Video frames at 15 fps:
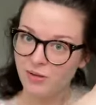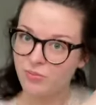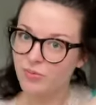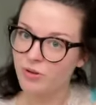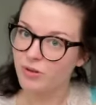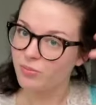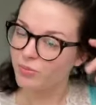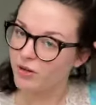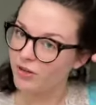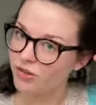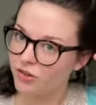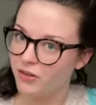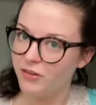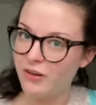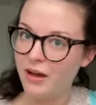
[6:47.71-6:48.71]
I'm gonna brush
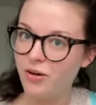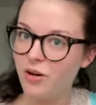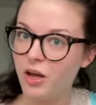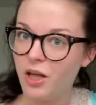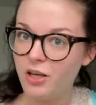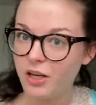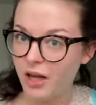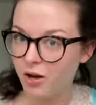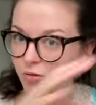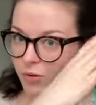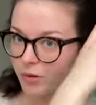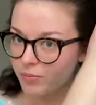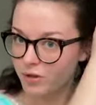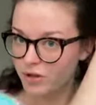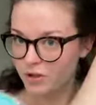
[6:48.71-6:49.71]
this out. And now what
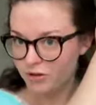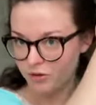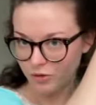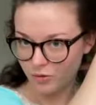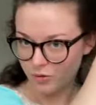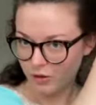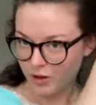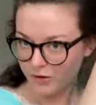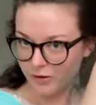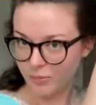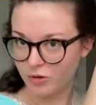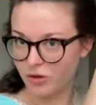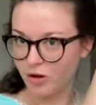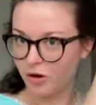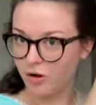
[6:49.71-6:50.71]
I'm gonna do is I'm
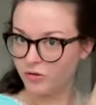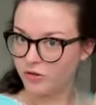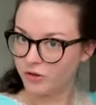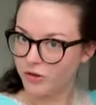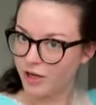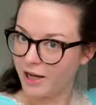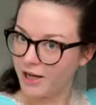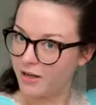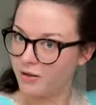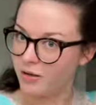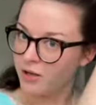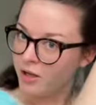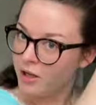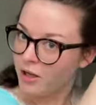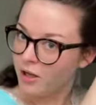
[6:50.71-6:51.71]
gonna alternate.
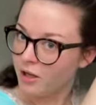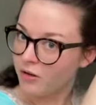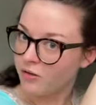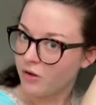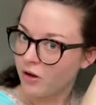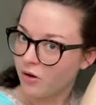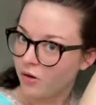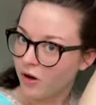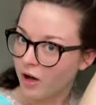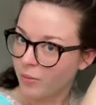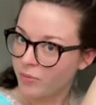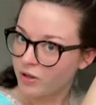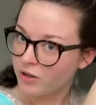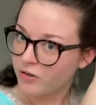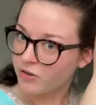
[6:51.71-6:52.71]
So I'm
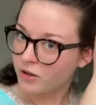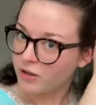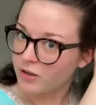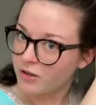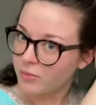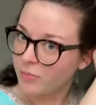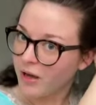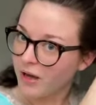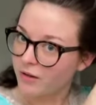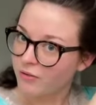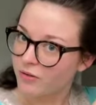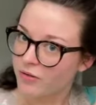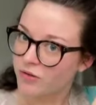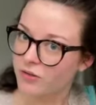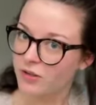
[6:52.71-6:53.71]
gonna start at the back
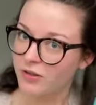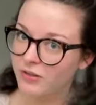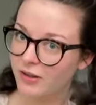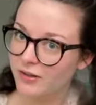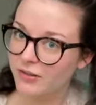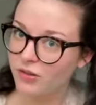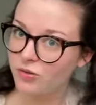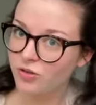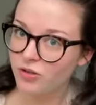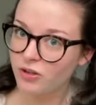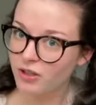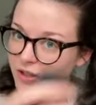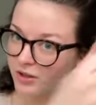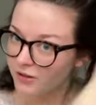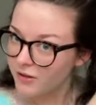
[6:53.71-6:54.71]
first because that's usually
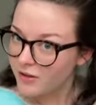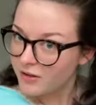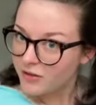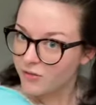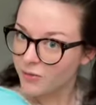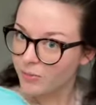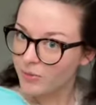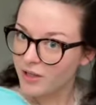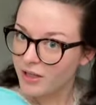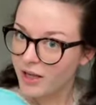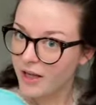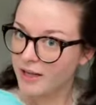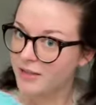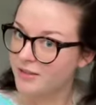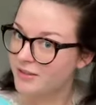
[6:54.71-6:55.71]
easiest for me.
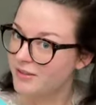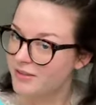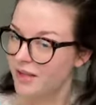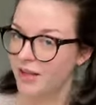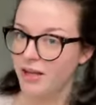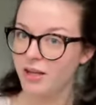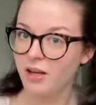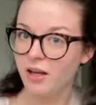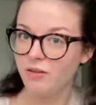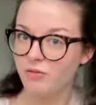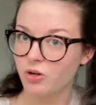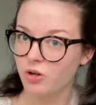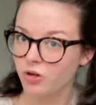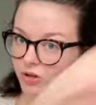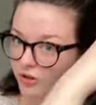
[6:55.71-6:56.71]
And instead of
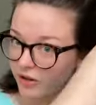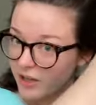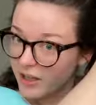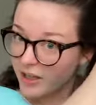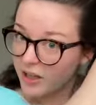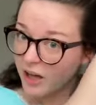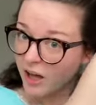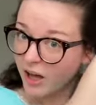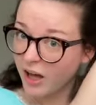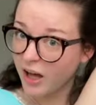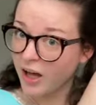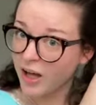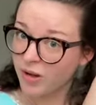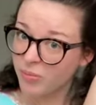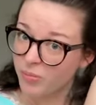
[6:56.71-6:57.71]
curling
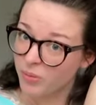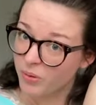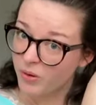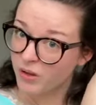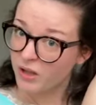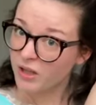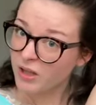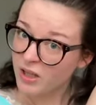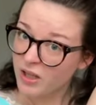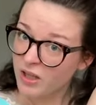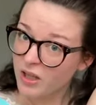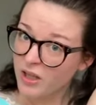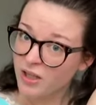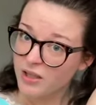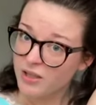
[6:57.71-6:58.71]
up,
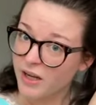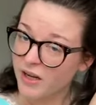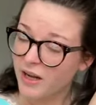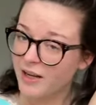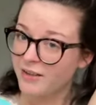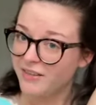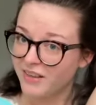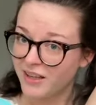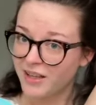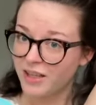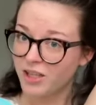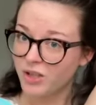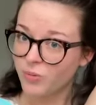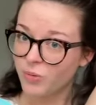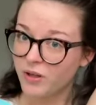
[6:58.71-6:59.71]
like I
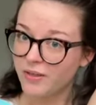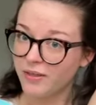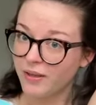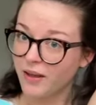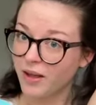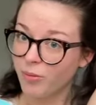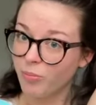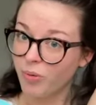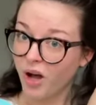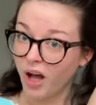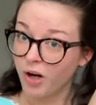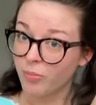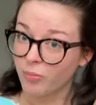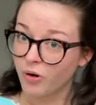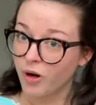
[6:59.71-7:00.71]
did with the
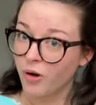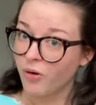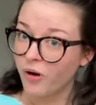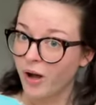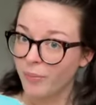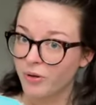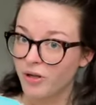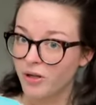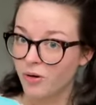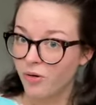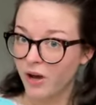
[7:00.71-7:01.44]
bottom row, I'm gonna go